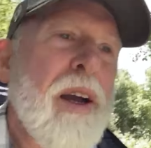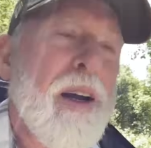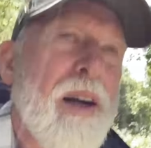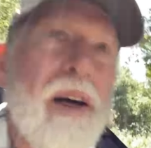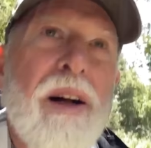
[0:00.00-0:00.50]

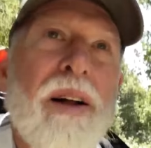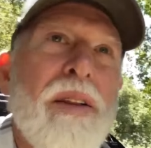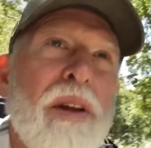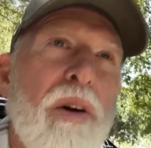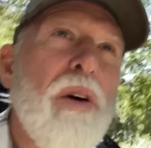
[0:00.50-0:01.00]

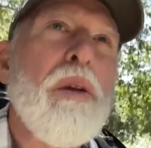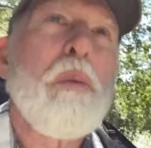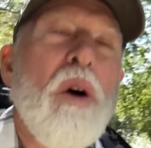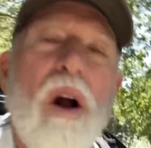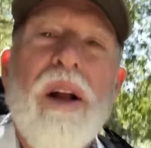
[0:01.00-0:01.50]
that are on the
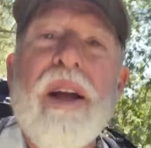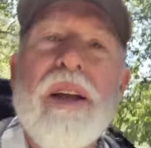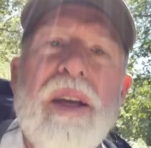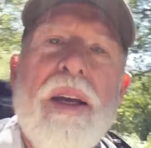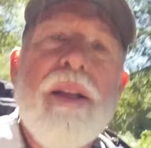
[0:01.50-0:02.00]
market
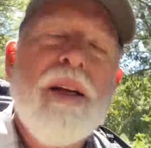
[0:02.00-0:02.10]
and